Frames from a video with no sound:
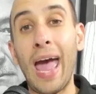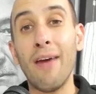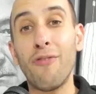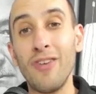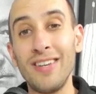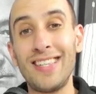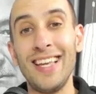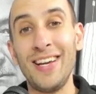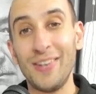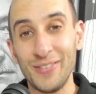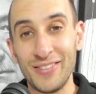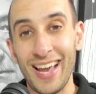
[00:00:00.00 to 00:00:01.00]
every
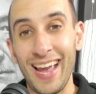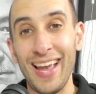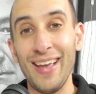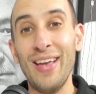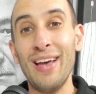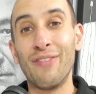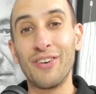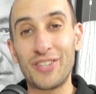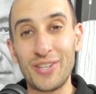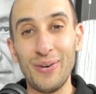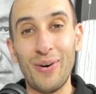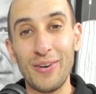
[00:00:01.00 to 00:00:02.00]
single day for
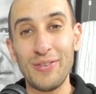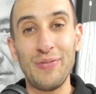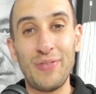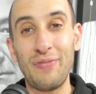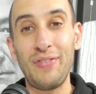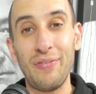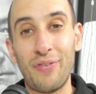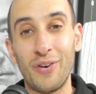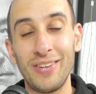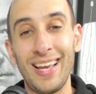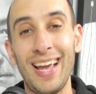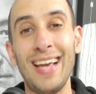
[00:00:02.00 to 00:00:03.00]
two hundred fifty-four
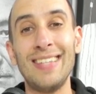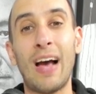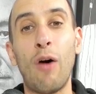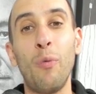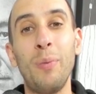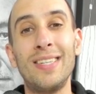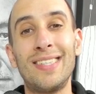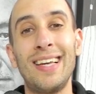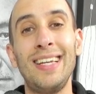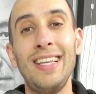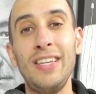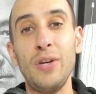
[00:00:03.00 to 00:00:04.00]
days, I will be
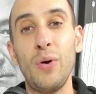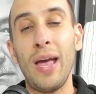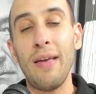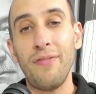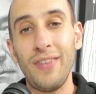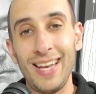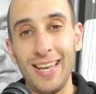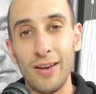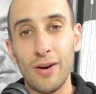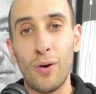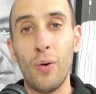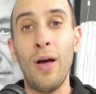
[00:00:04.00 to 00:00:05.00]
sending you a
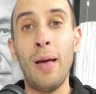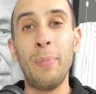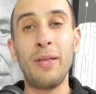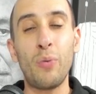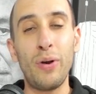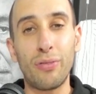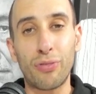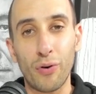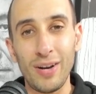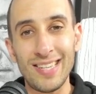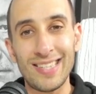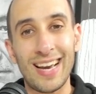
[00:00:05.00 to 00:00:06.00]
video between
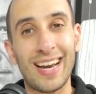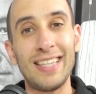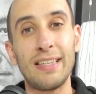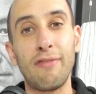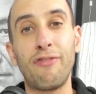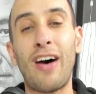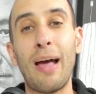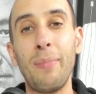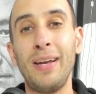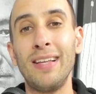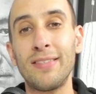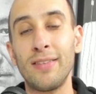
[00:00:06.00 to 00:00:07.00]
thirty seconds and five
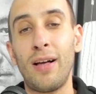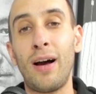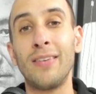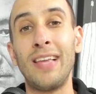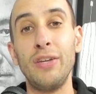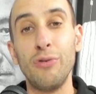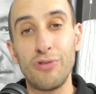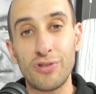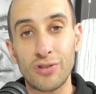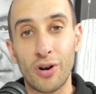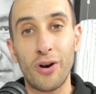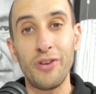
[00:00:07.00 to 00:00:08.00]
minutes long that you
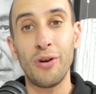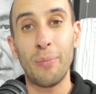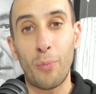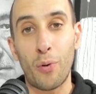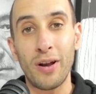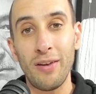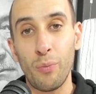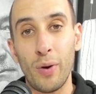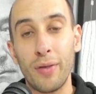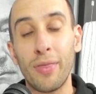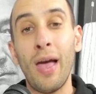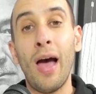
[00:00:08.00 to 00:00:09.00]
start your morning
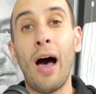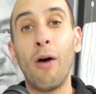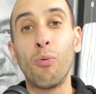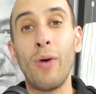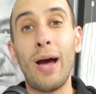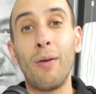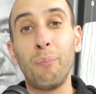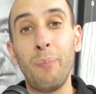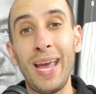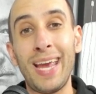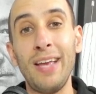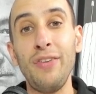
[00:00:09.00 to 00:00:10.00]
with around
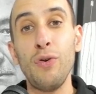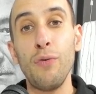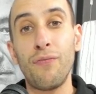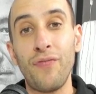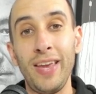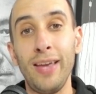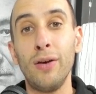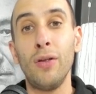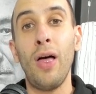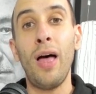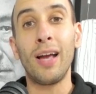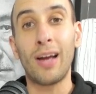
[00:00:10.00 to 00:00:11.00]
making you feel
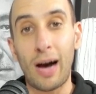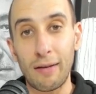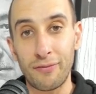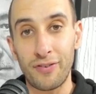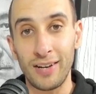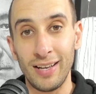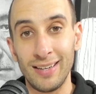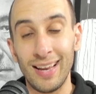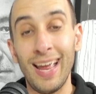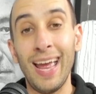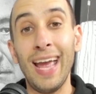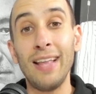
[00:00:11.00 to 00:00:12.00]
confident.
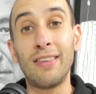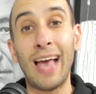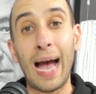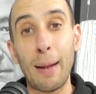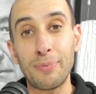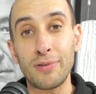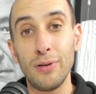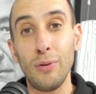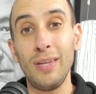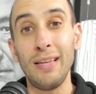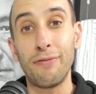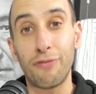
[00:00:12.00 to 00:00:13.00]
It's
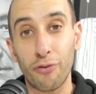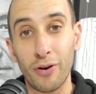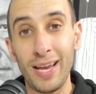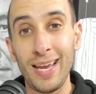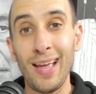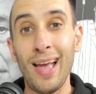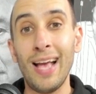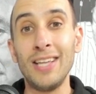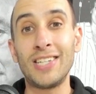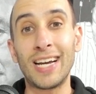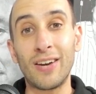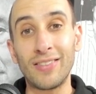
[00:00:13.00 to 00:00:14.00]
absolutely free.
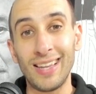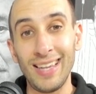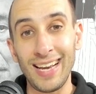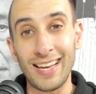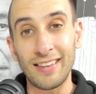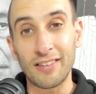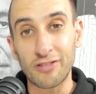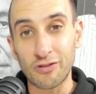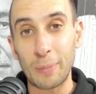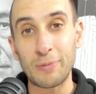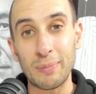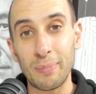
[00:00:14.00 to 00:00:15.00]
Check out the link in the
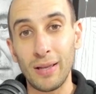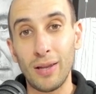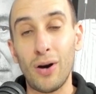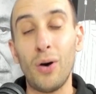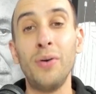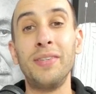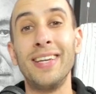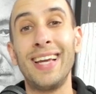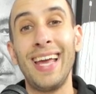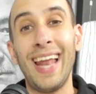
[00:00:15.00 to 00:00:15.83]
description below to get